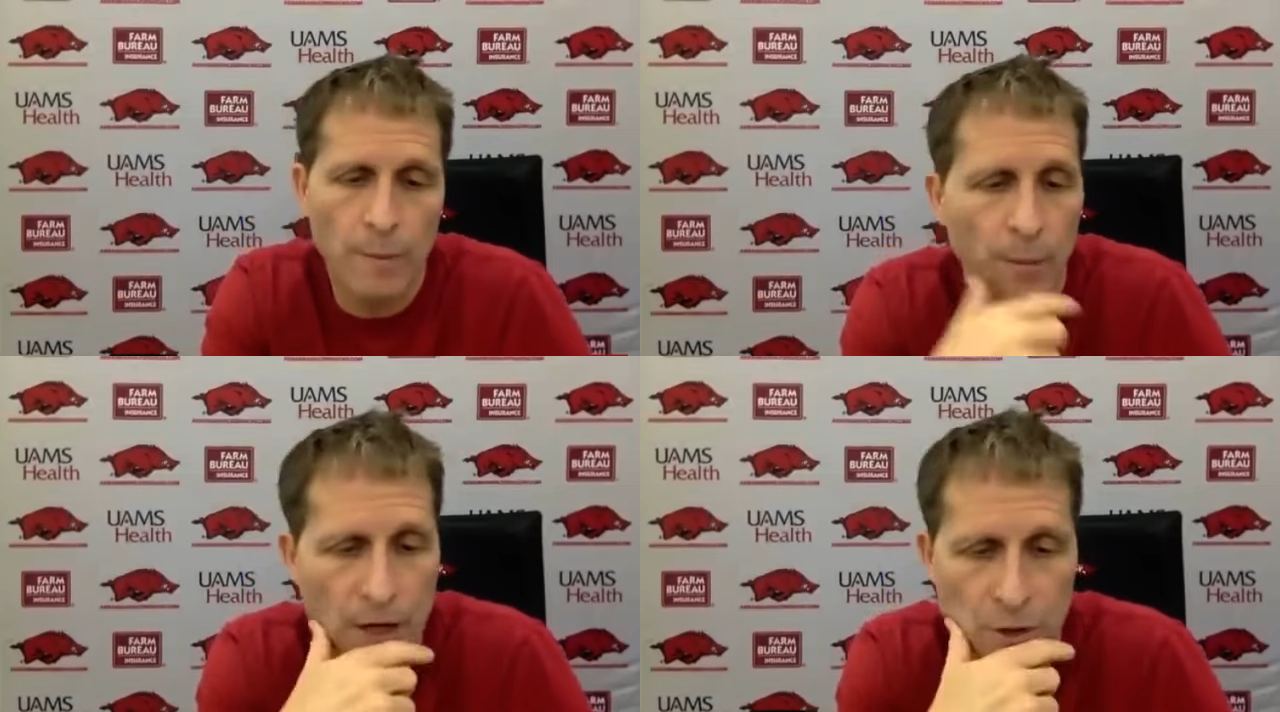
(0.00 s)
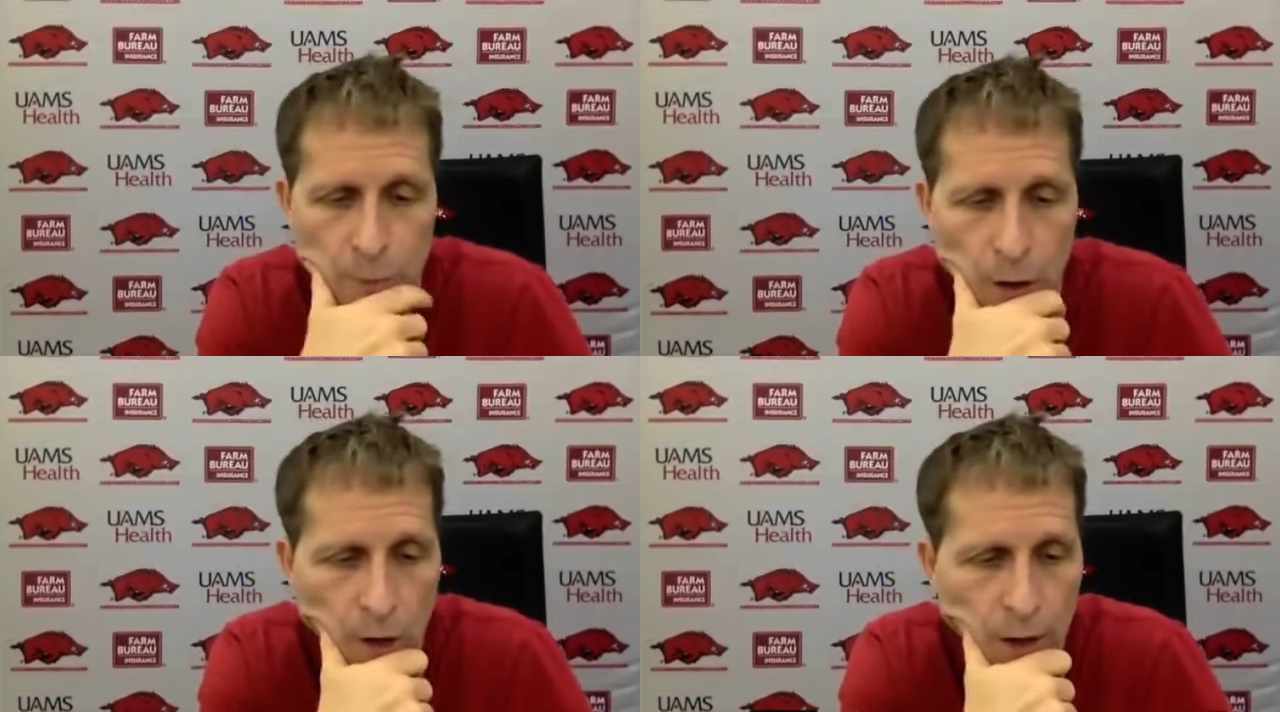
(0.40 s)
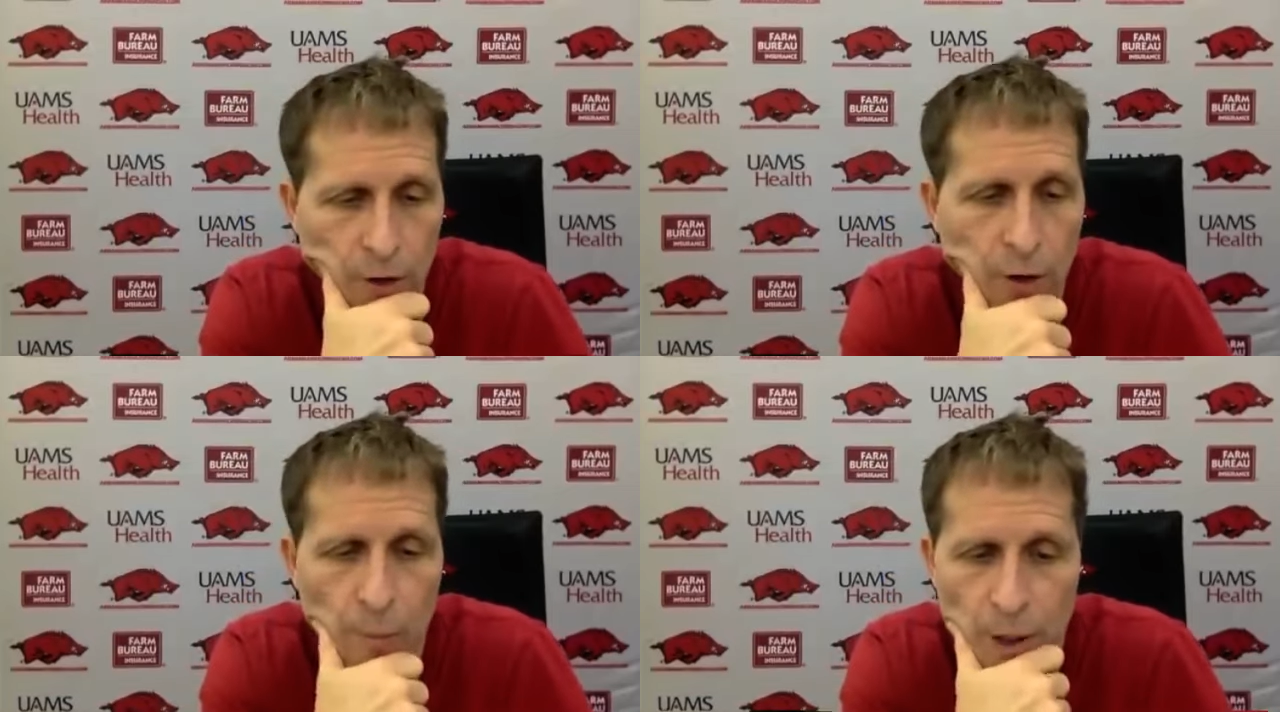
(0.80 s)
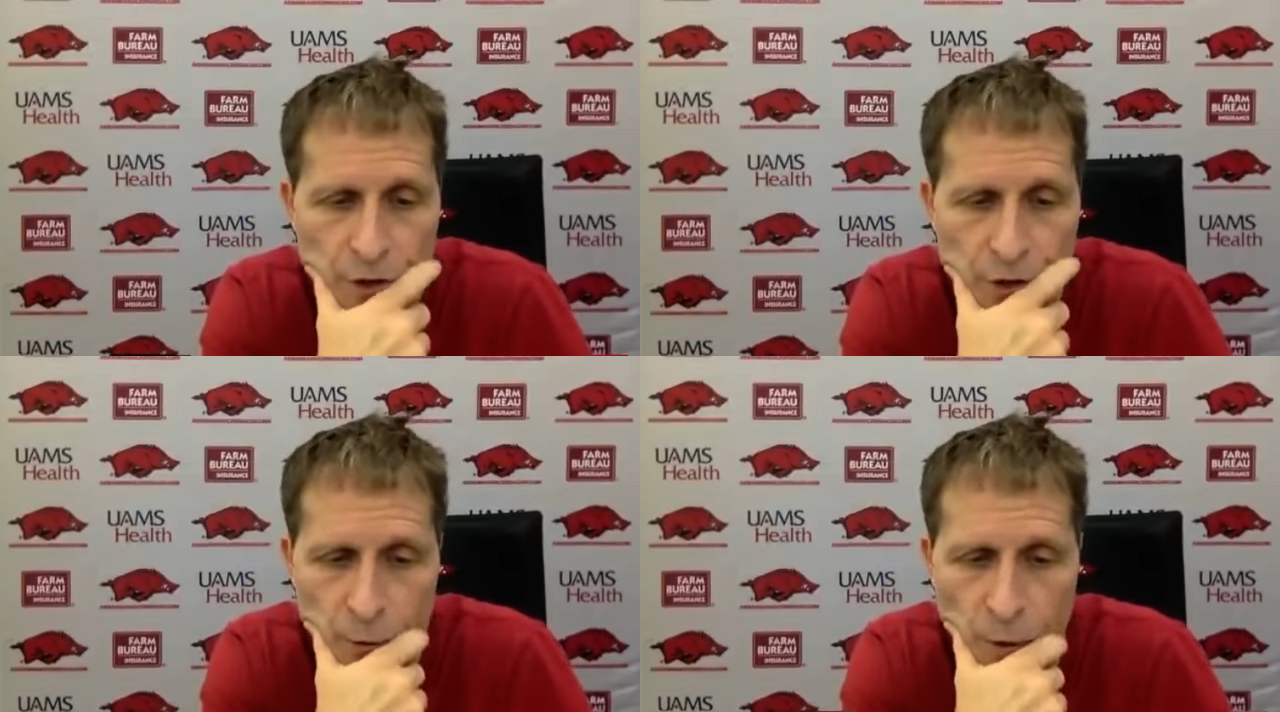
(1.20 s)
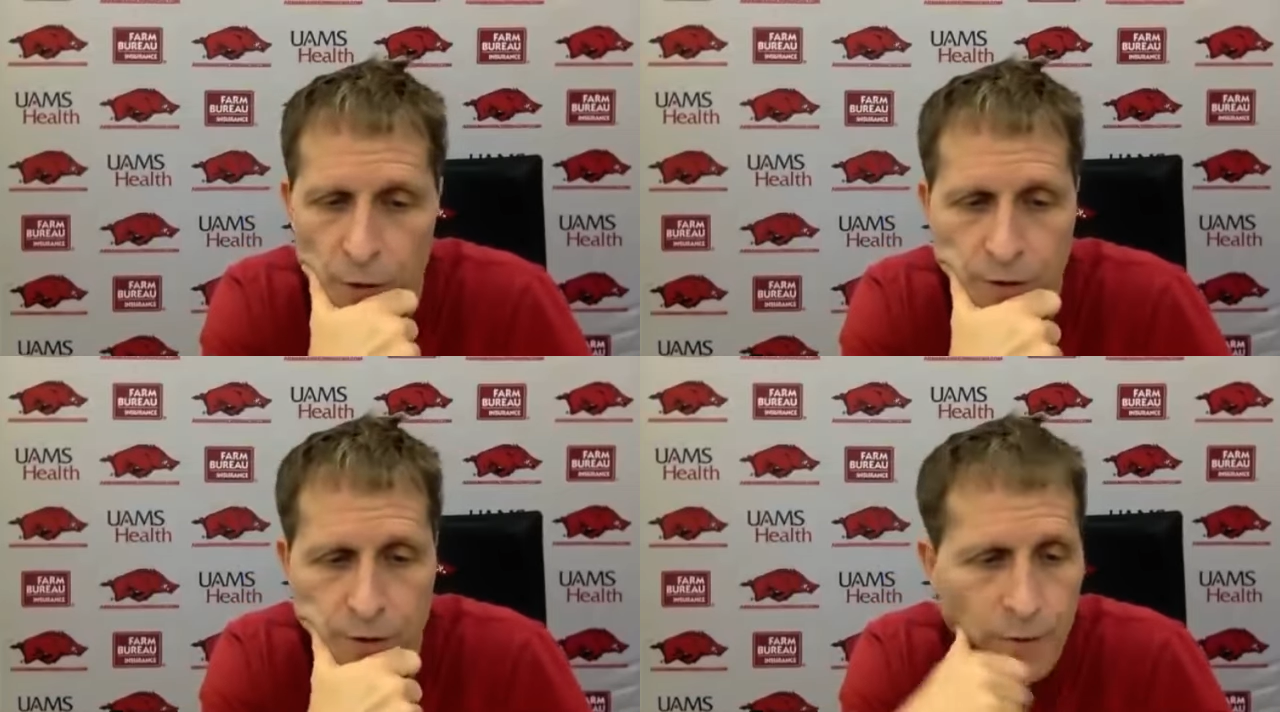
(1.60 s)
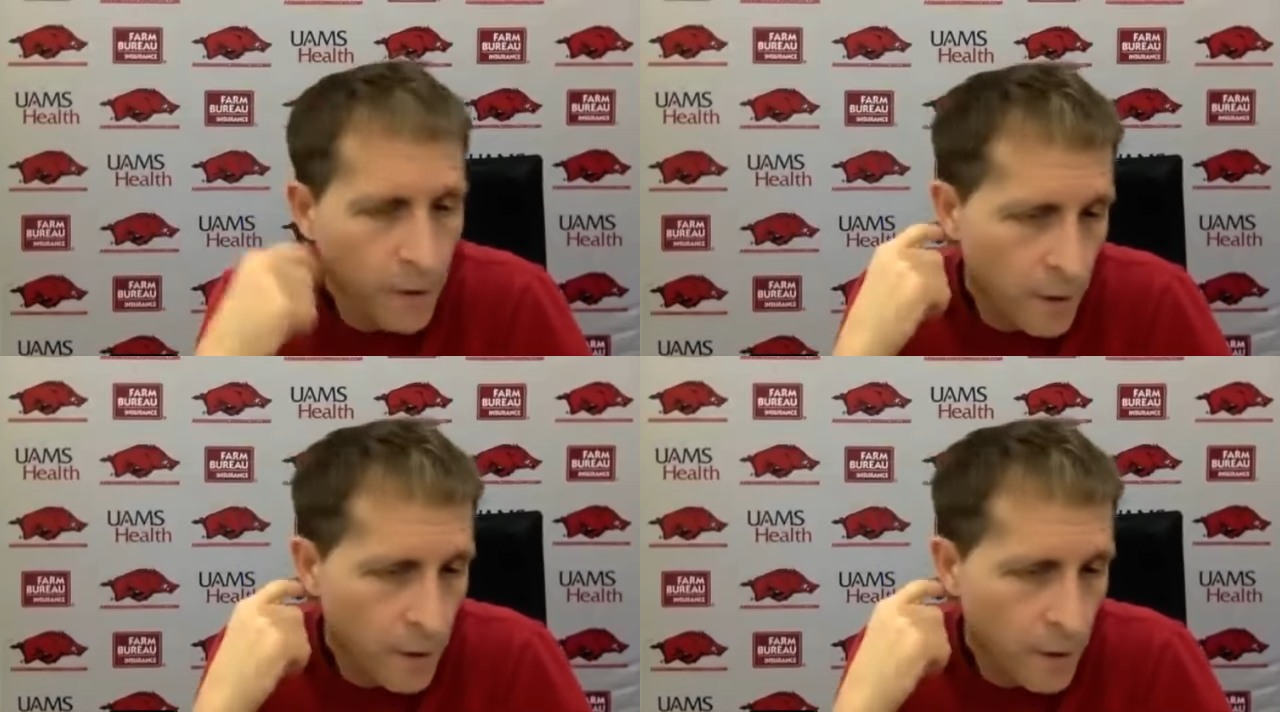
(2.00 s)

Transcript: a, a, baseball hitter and a pitcher, whether it's